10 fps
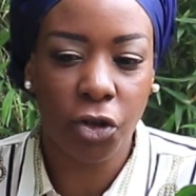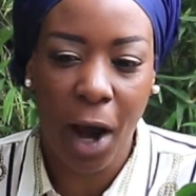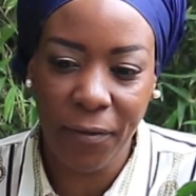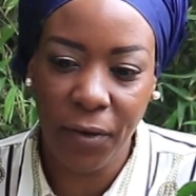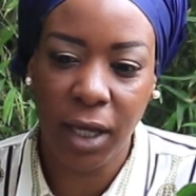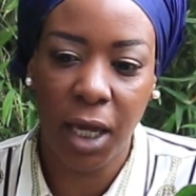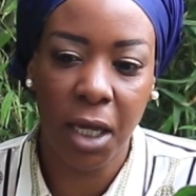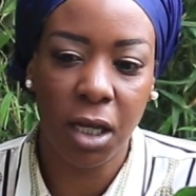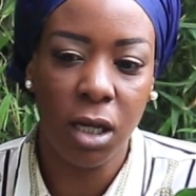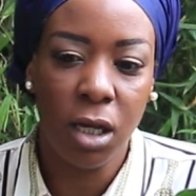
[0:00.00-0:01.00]

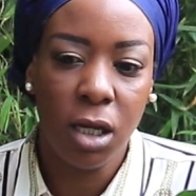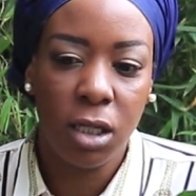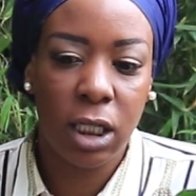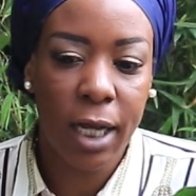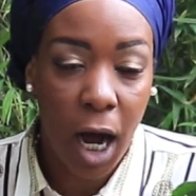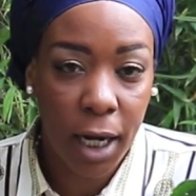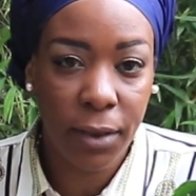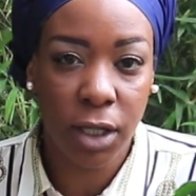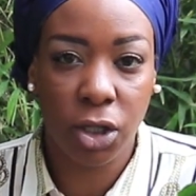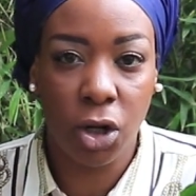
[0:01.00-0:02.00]
trafficking saga
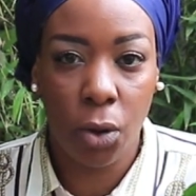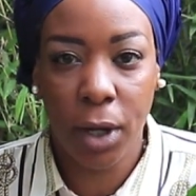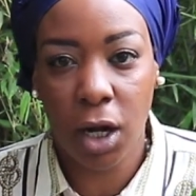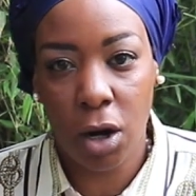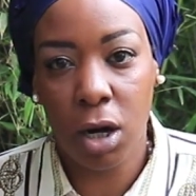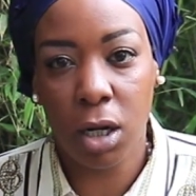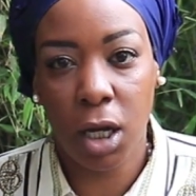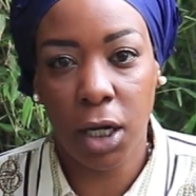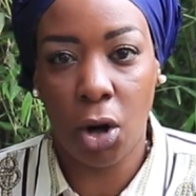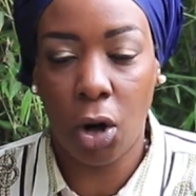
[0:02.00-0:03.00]
that's going on
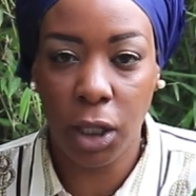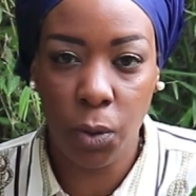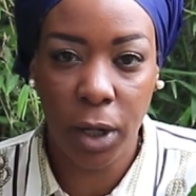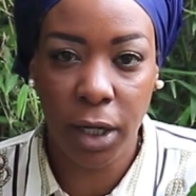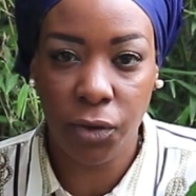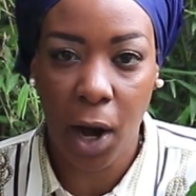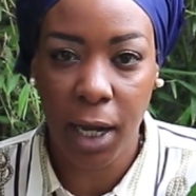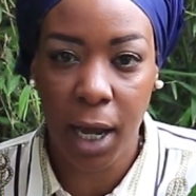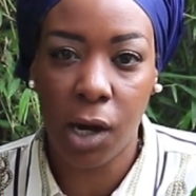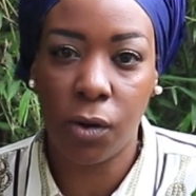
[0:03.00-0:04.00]
in Hollywood
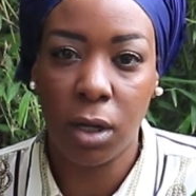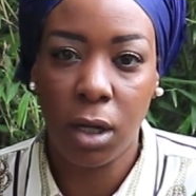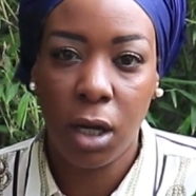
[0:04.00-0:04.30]
right now.